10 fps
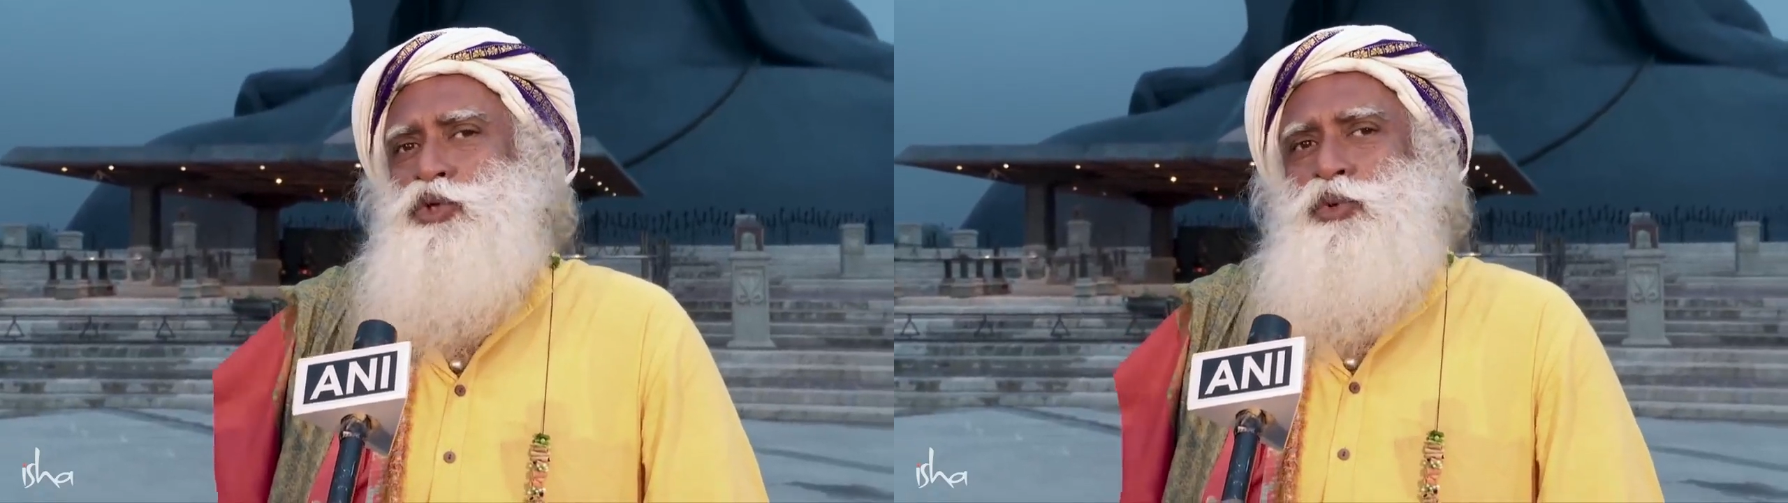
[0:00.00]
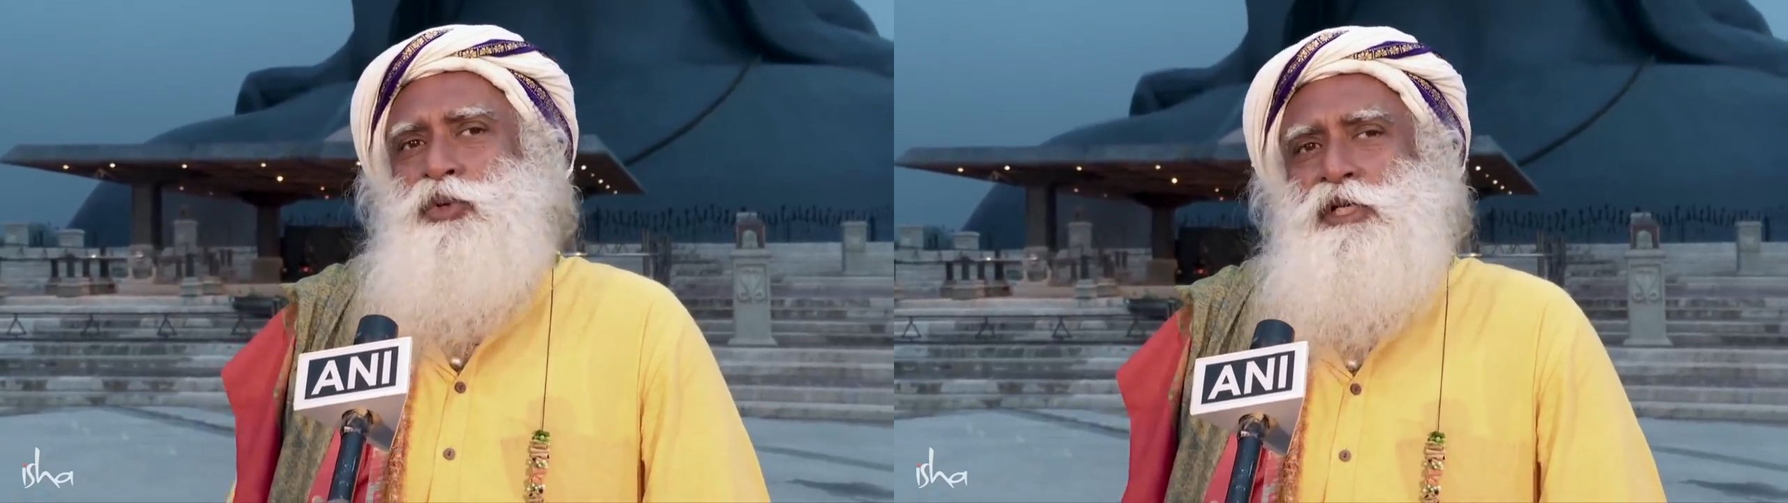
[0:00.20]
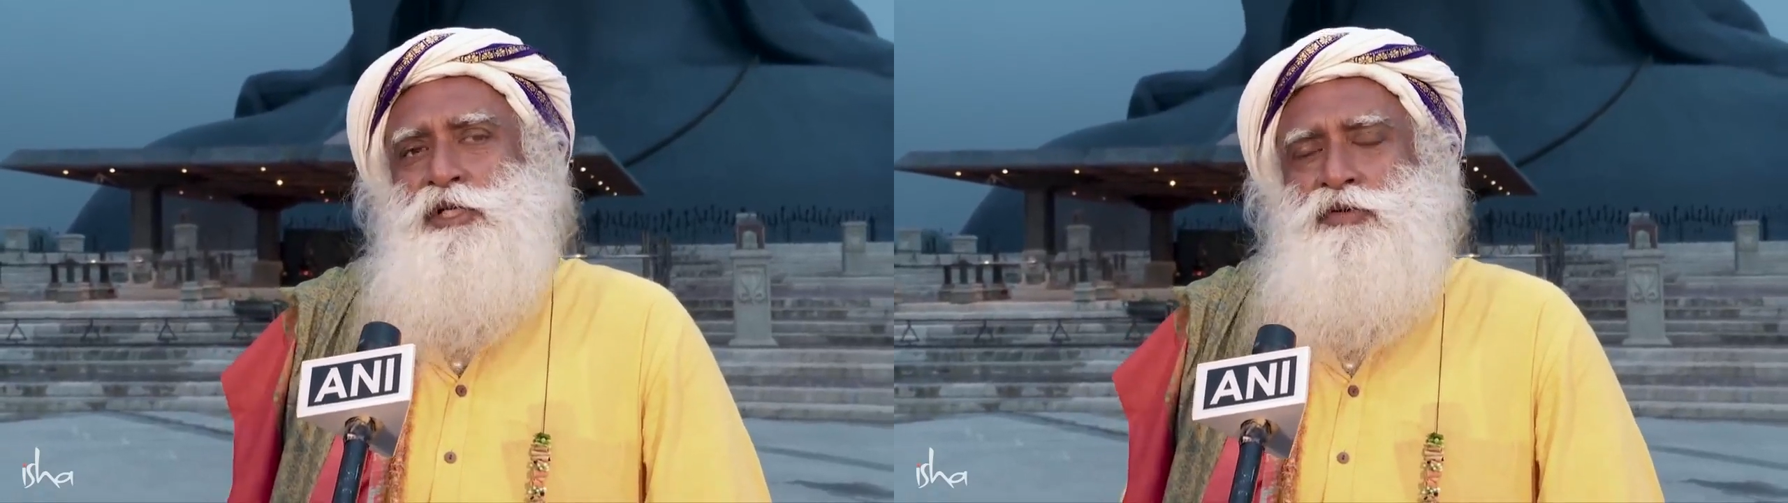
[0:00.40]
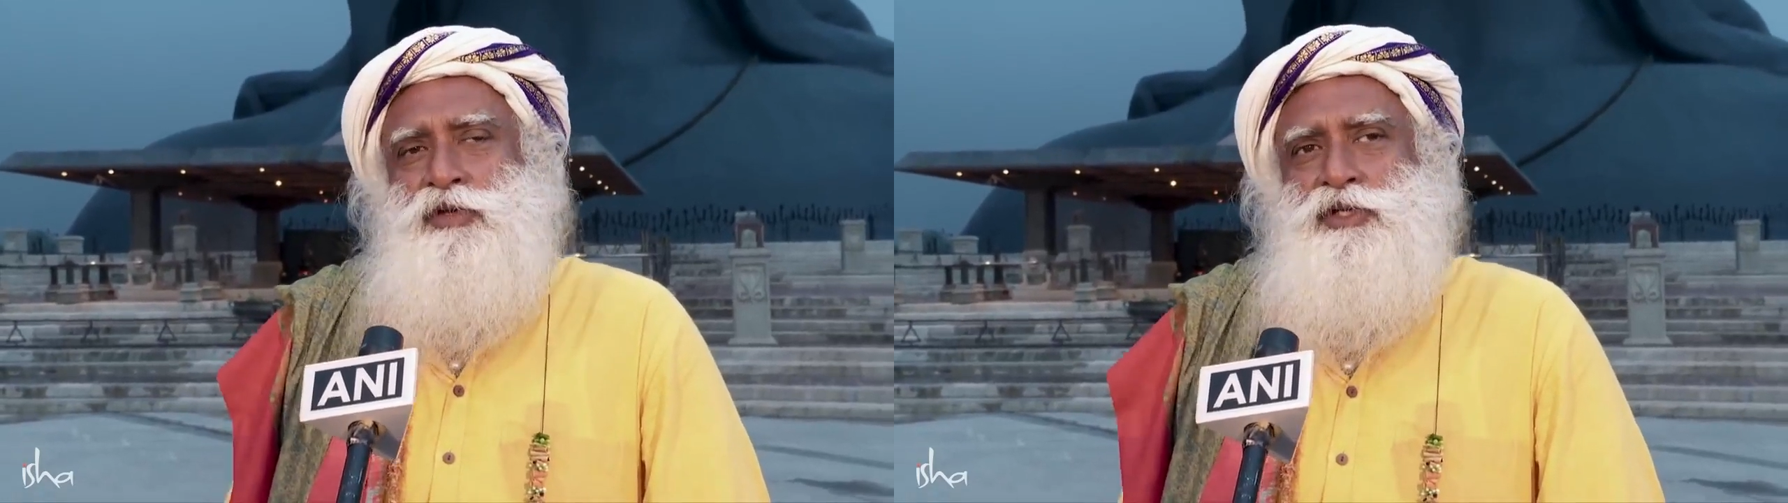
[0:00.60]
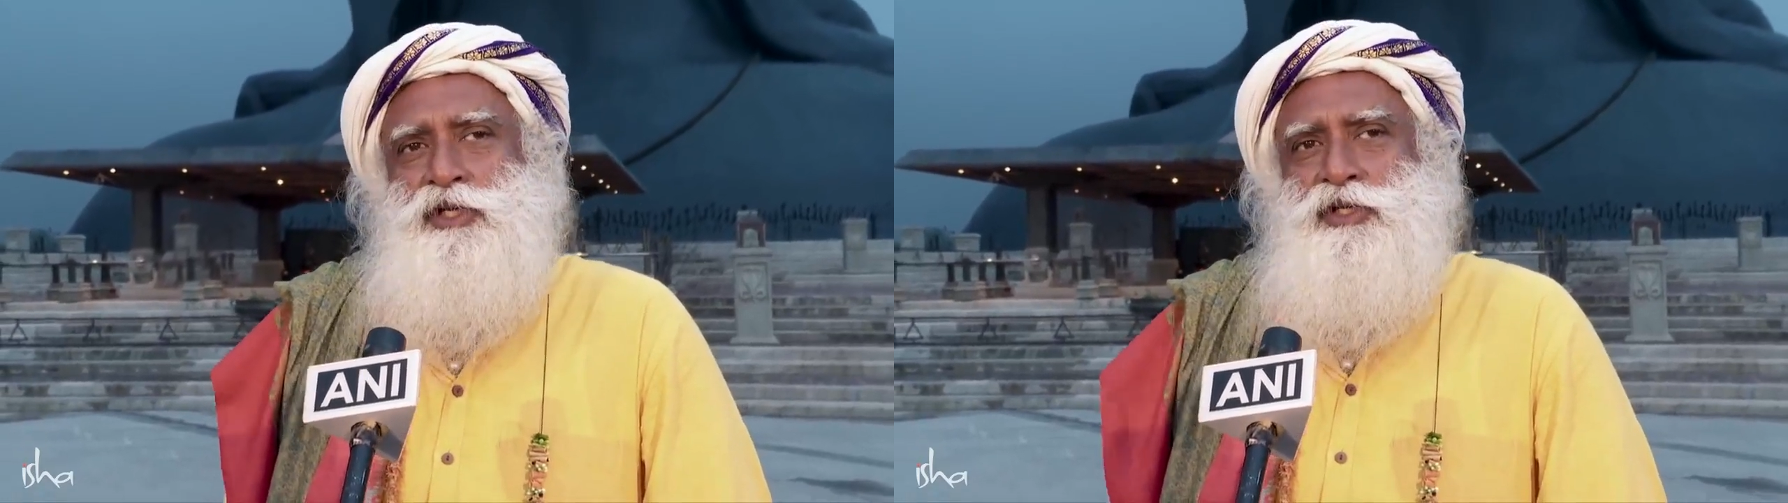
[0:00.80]
to rest of
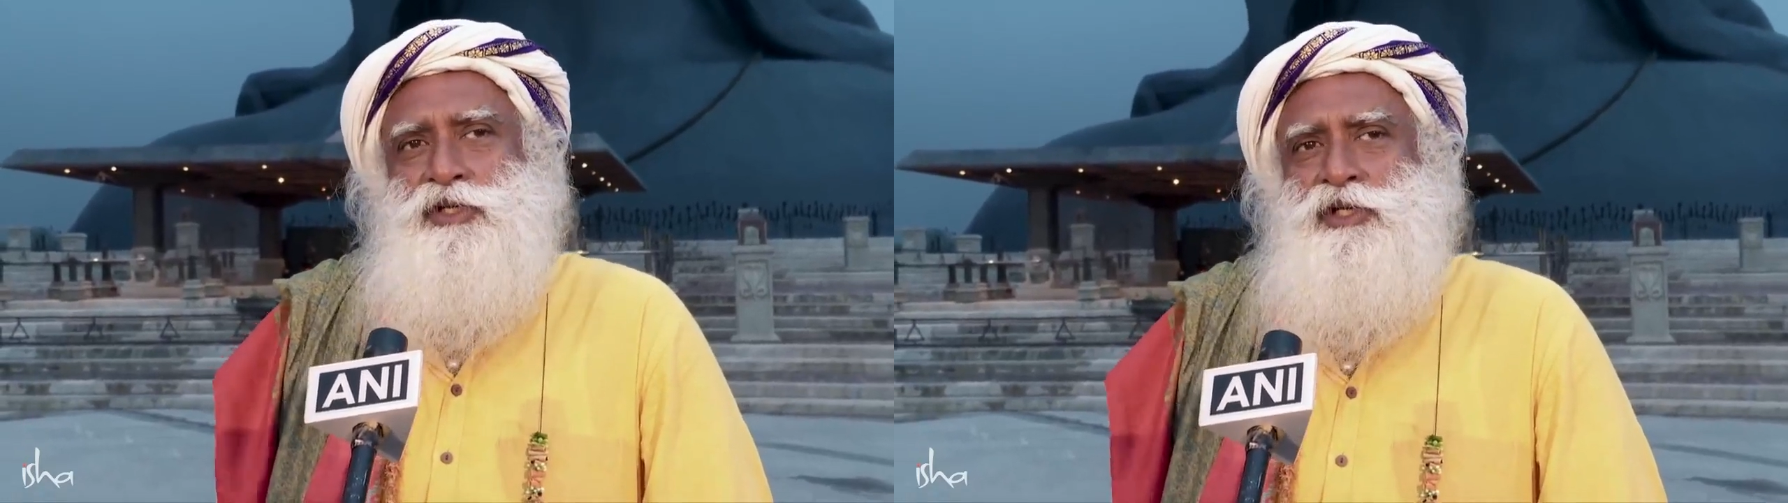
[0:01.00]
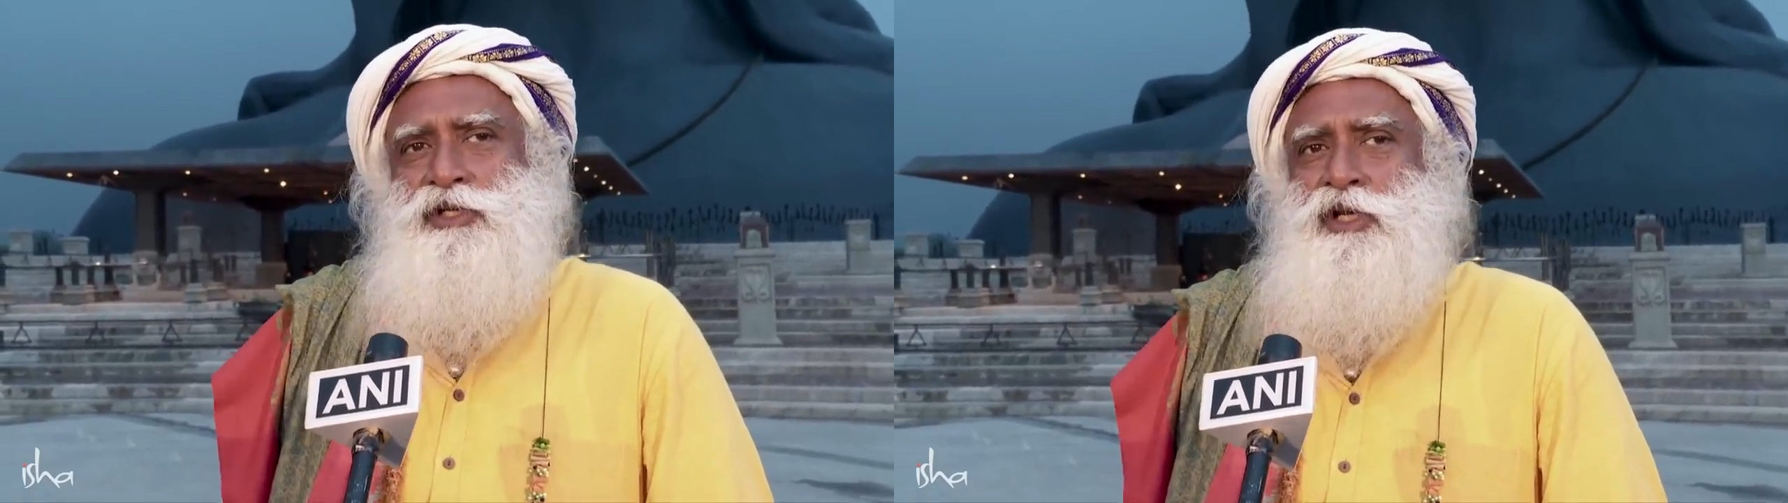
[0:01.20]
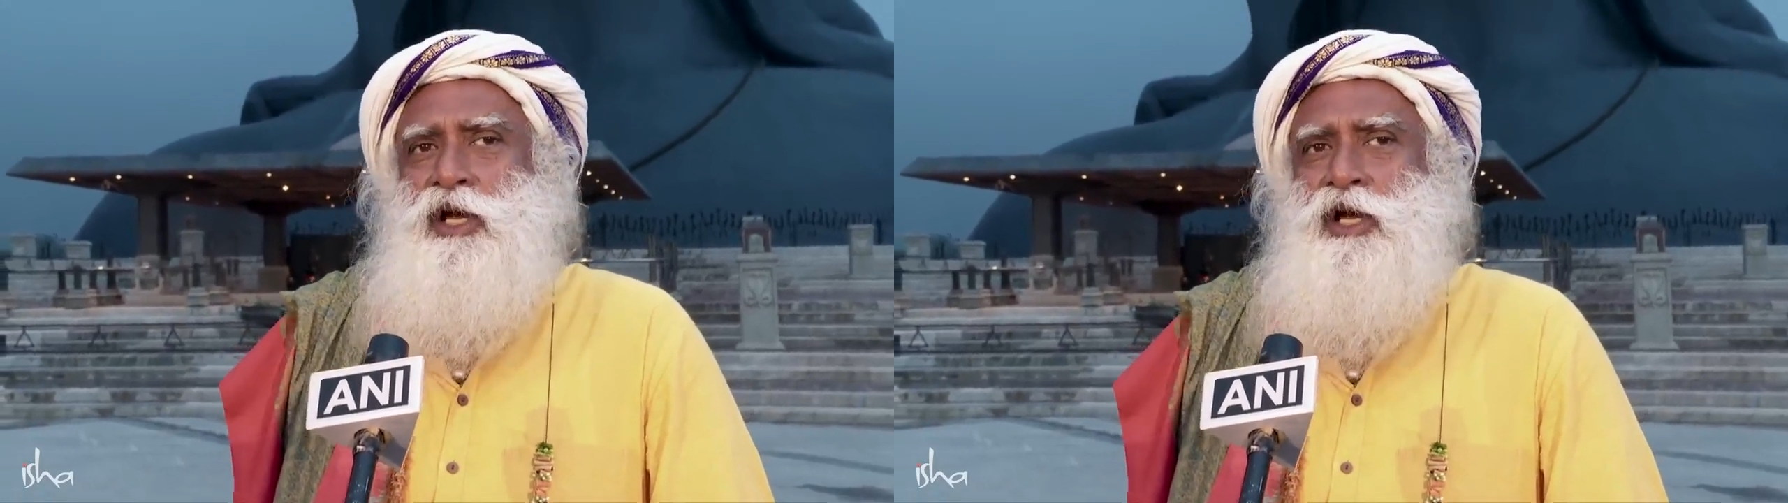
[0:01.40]
the citizens